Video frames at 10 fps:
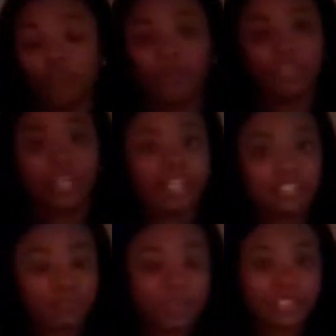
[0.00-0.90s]
within
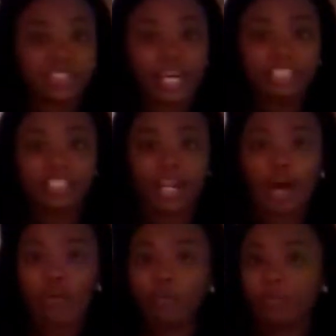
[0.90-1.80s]
this presentation,
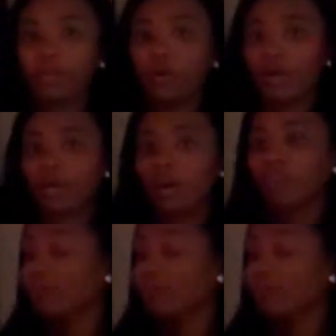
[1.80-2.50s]
I will be going over